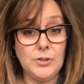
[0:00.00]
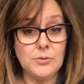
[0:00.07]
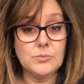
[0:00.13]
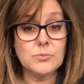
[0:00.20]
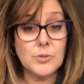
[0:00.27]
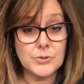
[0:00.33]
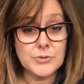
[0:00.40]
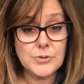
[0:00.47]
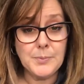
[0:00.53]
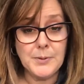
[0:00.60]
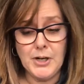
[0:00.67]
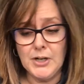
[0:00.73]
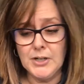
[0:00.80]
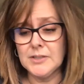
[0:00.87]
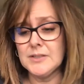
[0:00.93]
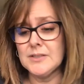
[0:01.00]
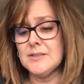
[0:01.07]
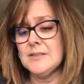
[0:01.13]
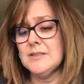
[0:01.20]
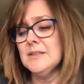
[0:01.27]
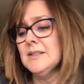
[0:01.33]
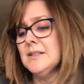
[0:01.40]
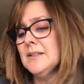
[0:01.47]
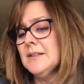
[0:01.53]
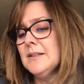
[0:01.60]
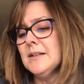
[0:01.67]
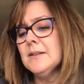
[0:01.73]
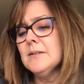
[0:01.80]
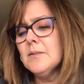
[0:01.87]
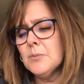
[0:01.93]
Rosa Parks.
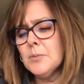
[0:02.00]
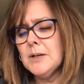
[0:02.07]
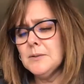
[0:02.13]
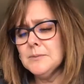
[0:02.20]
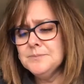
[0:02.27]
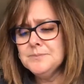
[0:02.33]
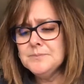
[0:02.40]
Well,